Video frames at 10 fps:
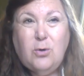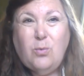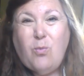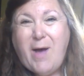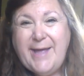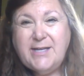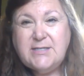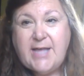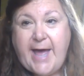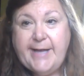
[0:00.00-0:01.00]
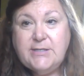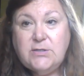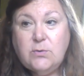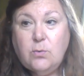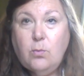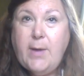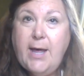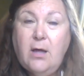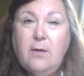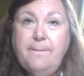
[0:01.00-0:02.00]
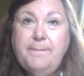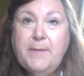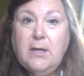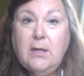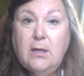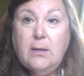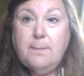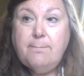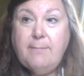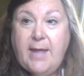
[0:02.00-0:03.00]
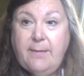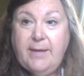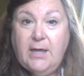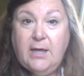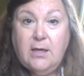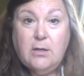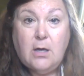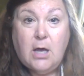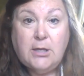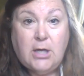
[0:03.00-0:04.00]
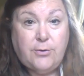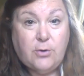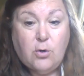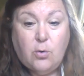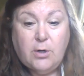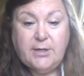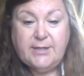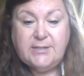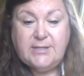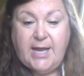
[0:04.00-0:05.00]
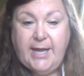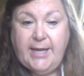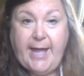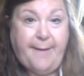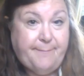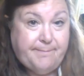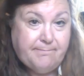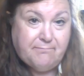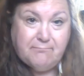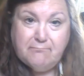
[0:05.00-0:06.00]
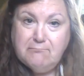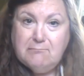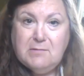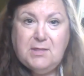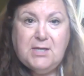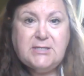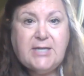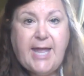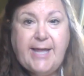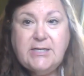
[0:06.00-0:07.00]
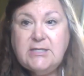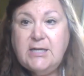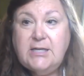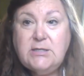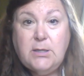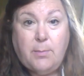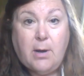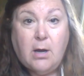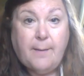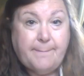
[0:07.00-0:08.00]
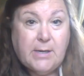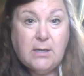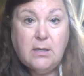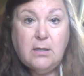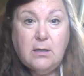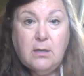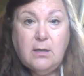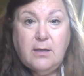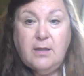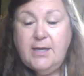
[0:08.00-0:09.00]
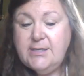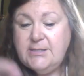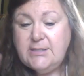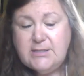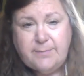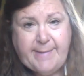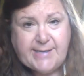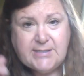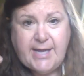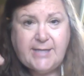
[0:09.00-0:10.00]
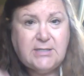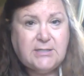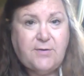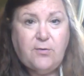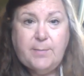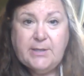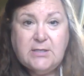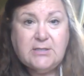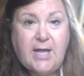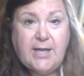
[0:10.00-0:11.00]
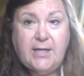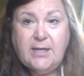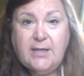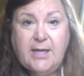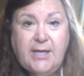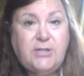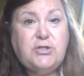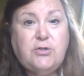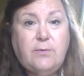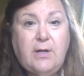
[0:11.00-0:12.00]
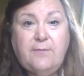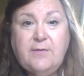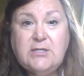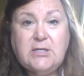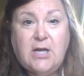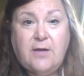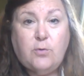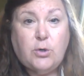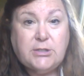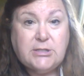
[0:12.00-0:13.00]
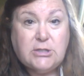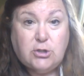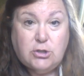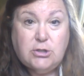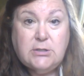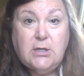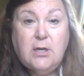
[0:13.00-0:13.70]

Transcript: Why is that? Well, maybe another court is saying, yep, this case is the bomb. This is the best case that's ever been decided in the history of court decisions.